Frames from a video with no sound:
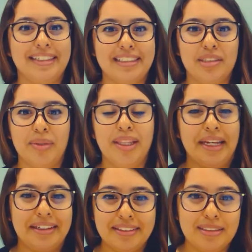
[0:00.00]
Customer,
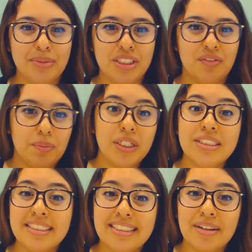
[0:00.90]
thank you so much for
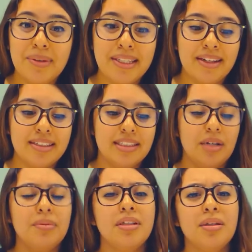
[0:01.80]
purchasing with us. I
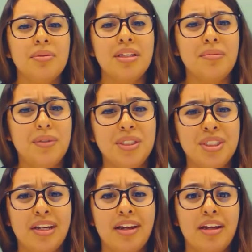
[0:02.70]
really, really
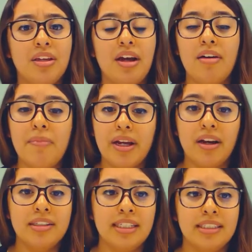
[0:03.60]
appreciate it. You have my
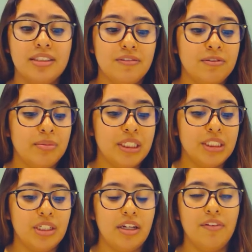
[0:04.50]
contact
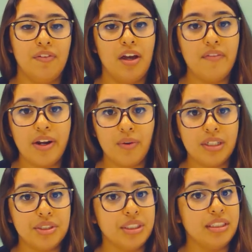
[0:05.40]
information. If you have any
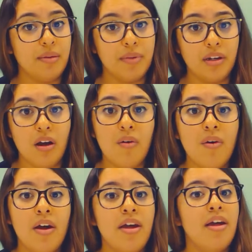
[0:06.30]
questions, let me know.
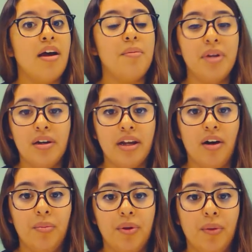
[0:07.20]
I'm here to
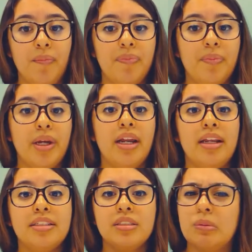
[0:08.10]
help you.
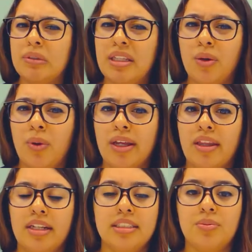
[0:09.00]
But just really
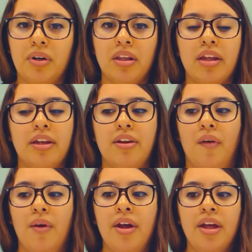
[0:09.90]
quickly, I just want to let you
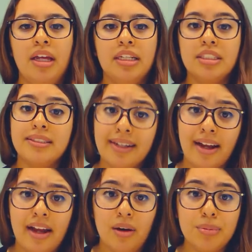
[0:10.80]
know, just like
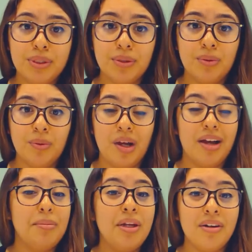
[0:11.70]
I helped you,
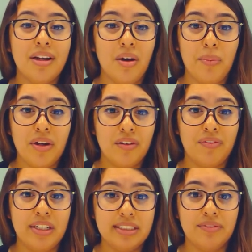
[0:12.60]
I'm here to help out your
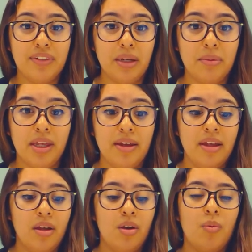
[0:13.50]
friends and family.
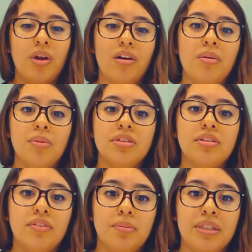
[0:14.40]
We earn
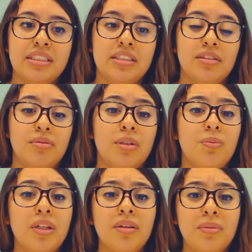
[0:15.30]
most of our business, and we
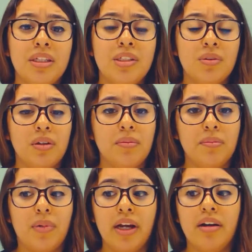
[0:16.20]
really, really
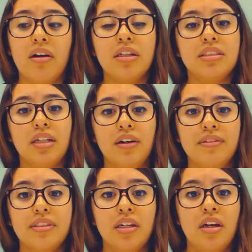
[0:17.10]
pride
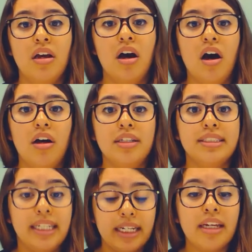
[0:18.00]
ourselves on
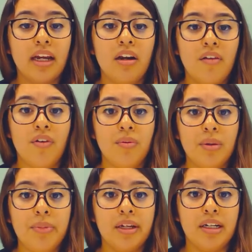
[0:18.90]
taking care of our
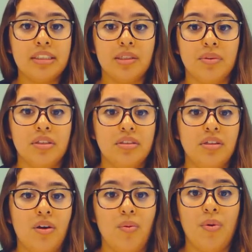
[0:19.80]
repeat customers.
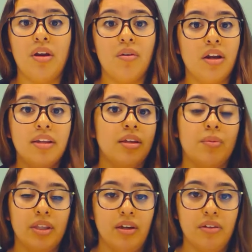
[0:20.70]
We are nothing
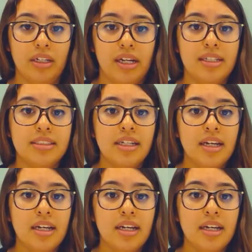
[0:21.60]
without you guys.